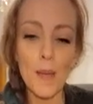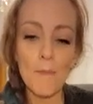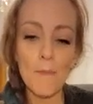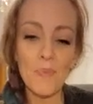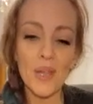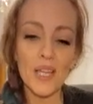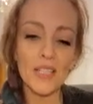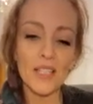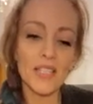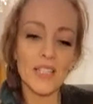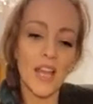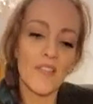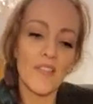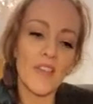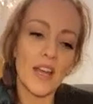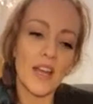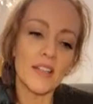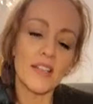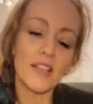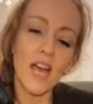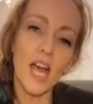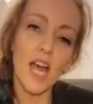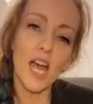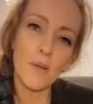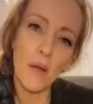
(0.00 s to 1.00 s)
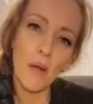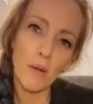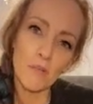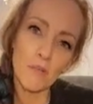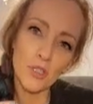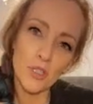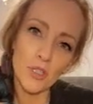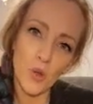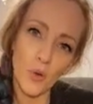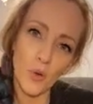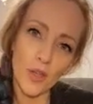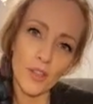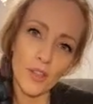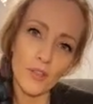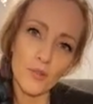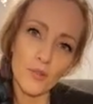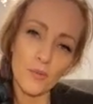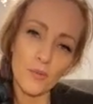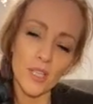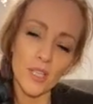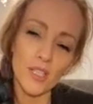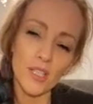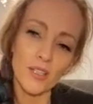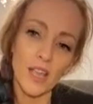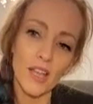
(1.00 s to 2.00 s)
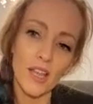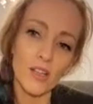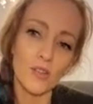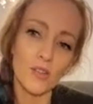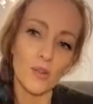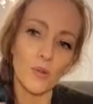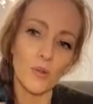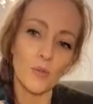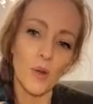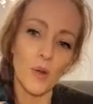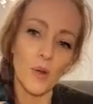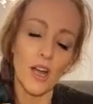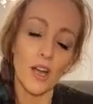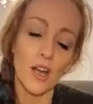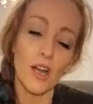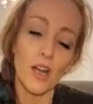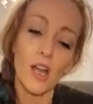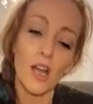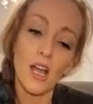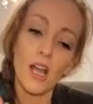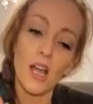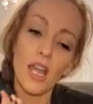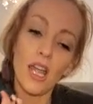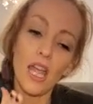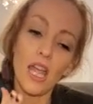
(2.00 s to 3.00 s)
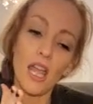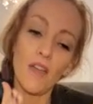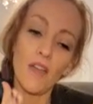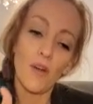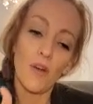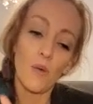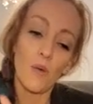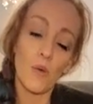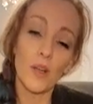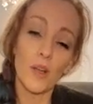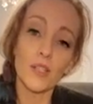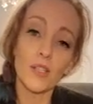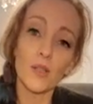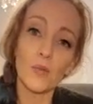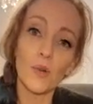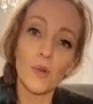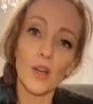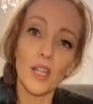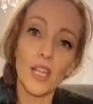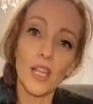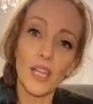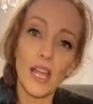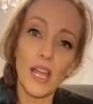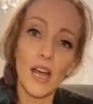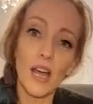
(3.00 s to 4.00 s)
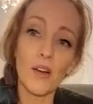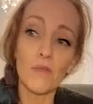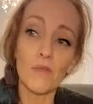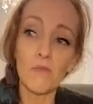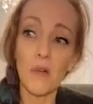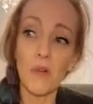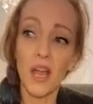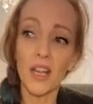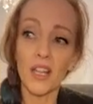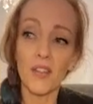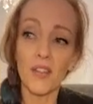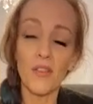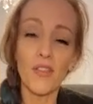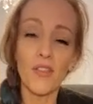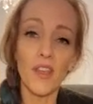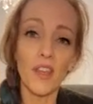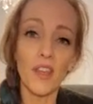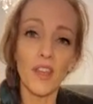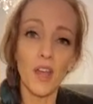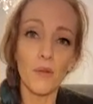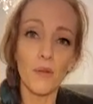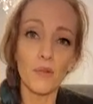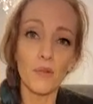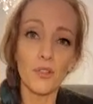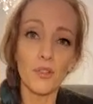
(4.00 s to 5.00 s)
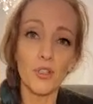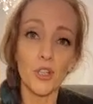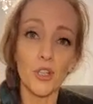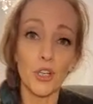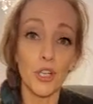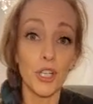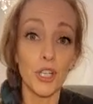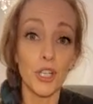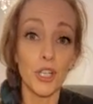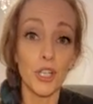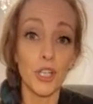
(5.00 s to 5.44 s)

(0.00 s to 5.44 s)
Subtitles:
because at that time I was going through a cycle where if I wasn't working out, I didn't think I was dirty.